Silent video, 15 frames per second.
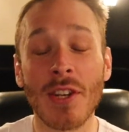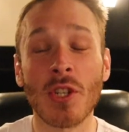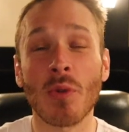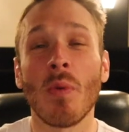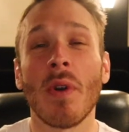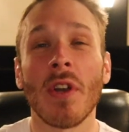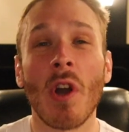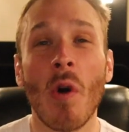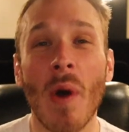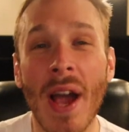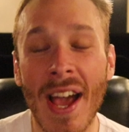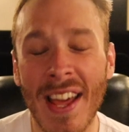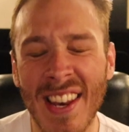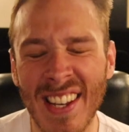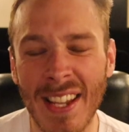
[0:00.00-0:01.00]
I just wanna go
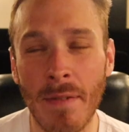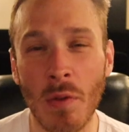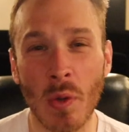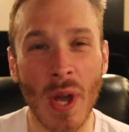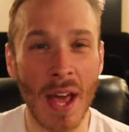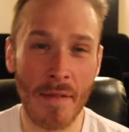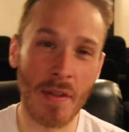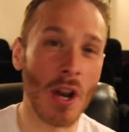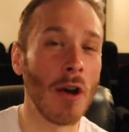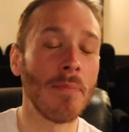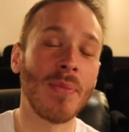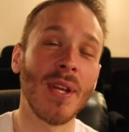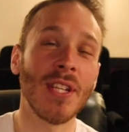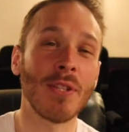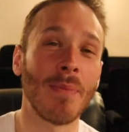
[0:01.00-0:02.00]
ahead and give you kind of an
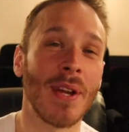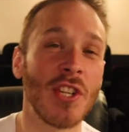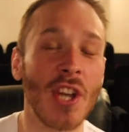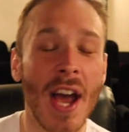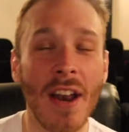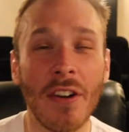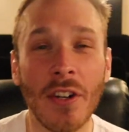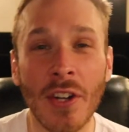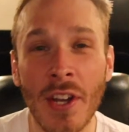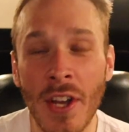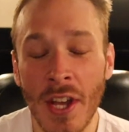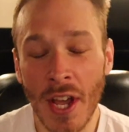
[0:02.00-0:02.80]
update to my channel